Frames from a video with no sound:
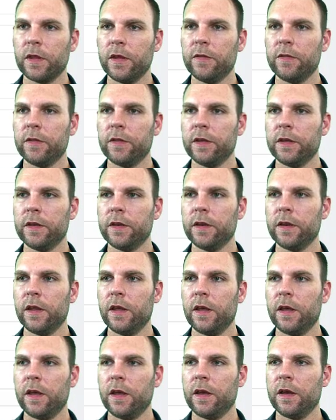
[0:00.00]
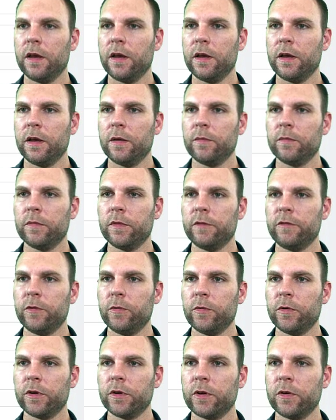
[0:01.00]
And then
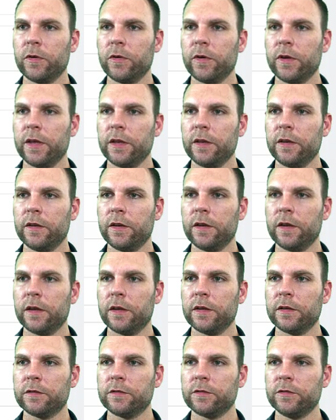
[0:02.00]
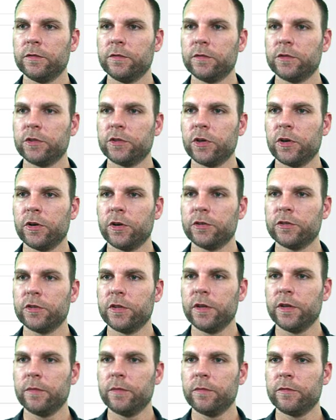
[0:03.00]
if you want to go ahead and charge
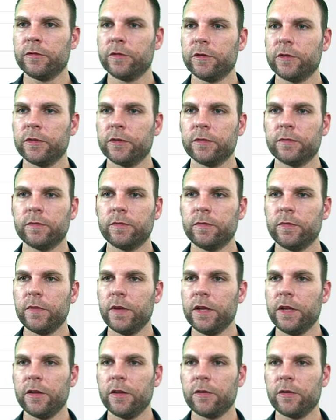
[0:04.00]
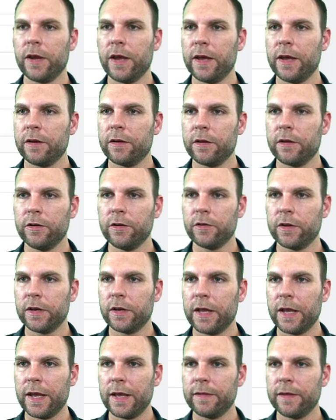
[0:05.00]
them for any other add-on, you
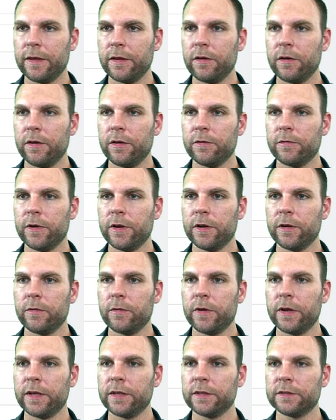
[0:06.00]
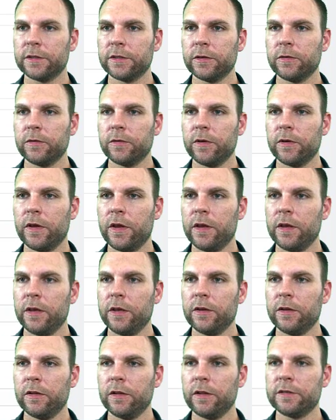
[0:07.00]
can add that on right away. So
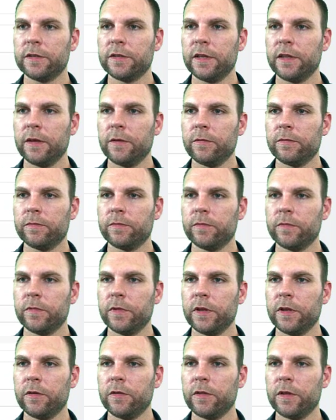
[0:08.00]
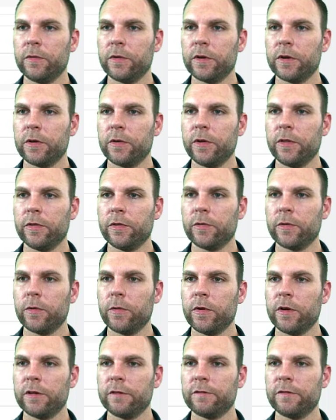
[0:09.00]
let's say they know they want to go ahead and
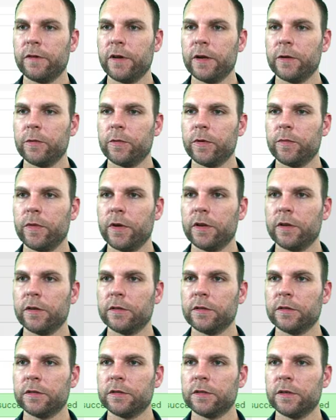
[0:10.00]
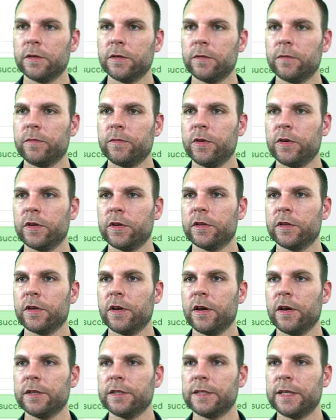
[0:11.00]
throw on a firewood bundle, so you can
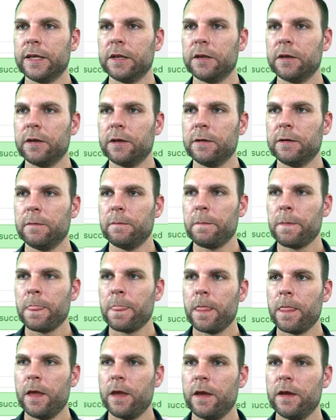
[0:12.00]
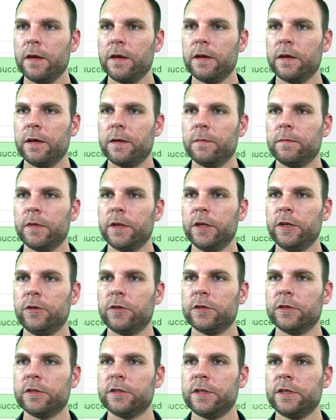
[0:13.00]
toss that on, and
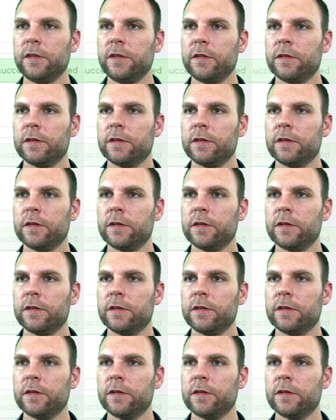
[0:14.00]
you can see